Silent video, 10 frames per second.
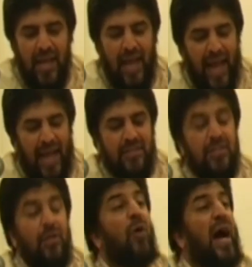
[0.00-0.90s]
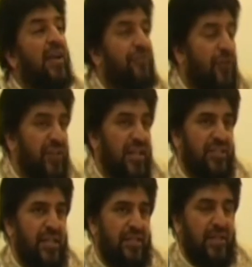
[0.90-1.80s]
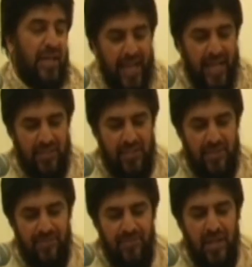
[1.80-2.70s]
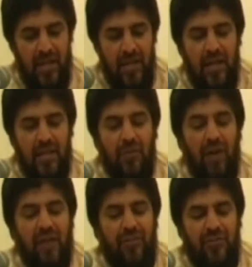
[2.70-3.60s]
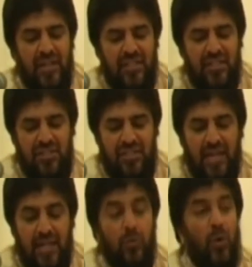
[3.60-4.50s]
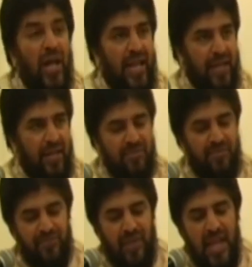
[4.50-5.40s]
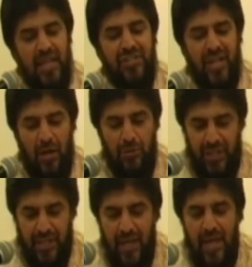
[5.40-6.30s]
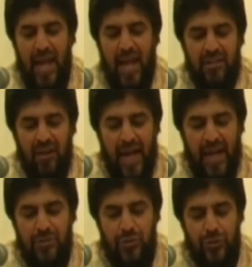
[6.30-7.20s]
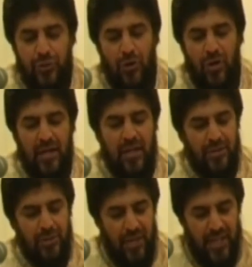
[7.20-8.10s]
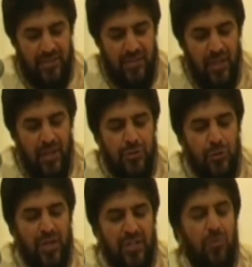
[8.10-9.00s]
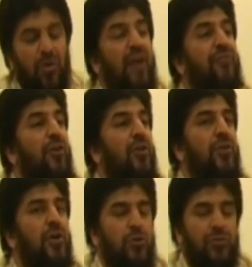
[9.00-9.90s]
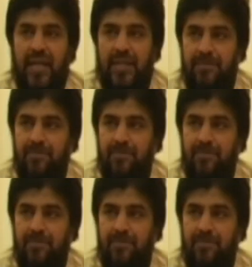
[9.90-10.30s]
and the wife of Yazid, Hind, the wife of Yazid started wailing, shouting and crying to show her condolence towards the wife of Hussein.